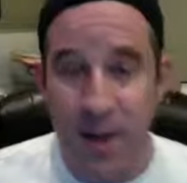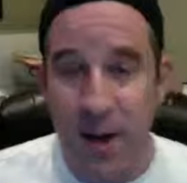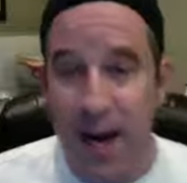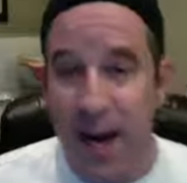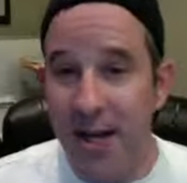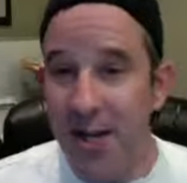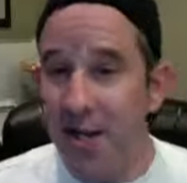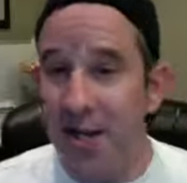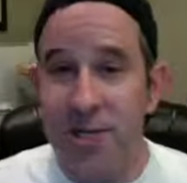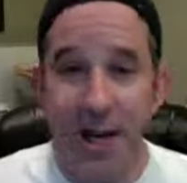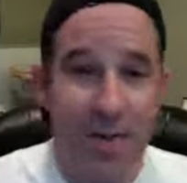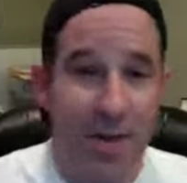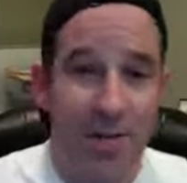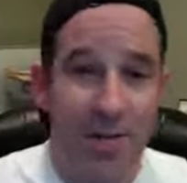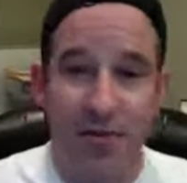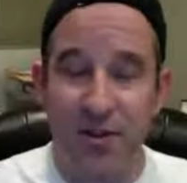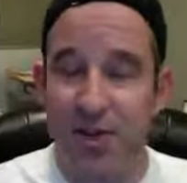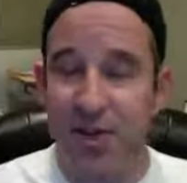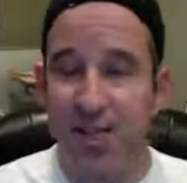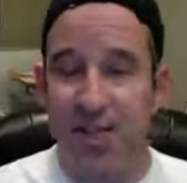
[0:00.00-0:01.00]
And just set them up
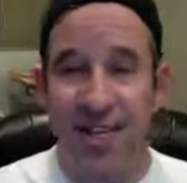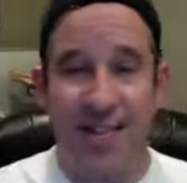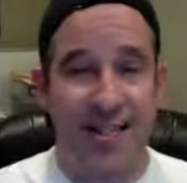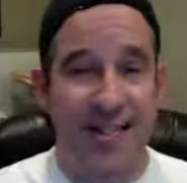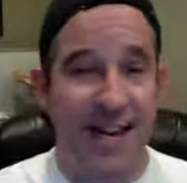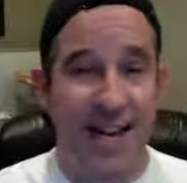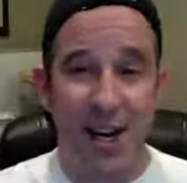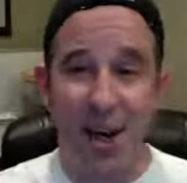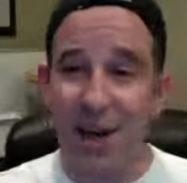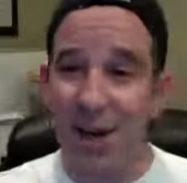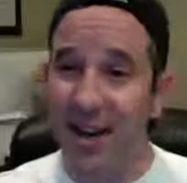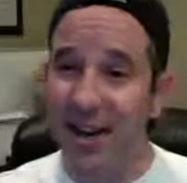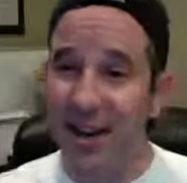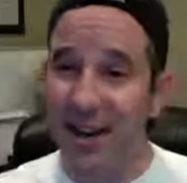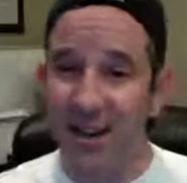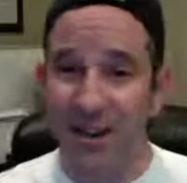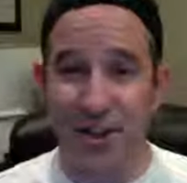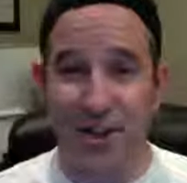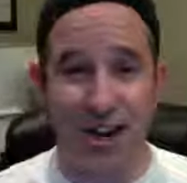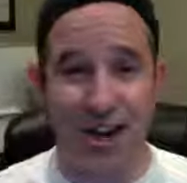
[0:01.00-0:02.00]
for success. Say, look,
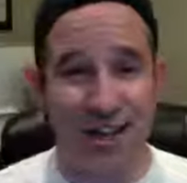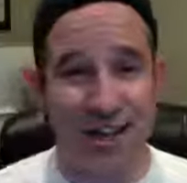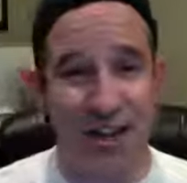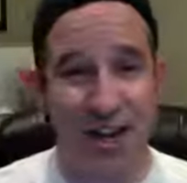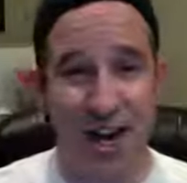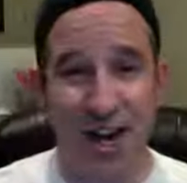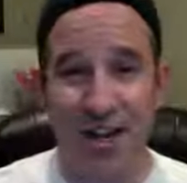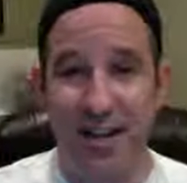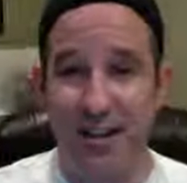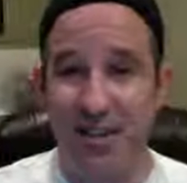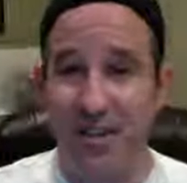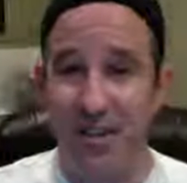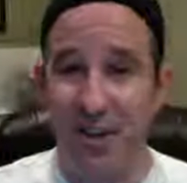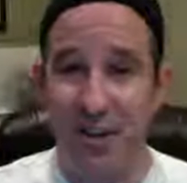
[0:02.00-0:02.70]
things are going to get challenged.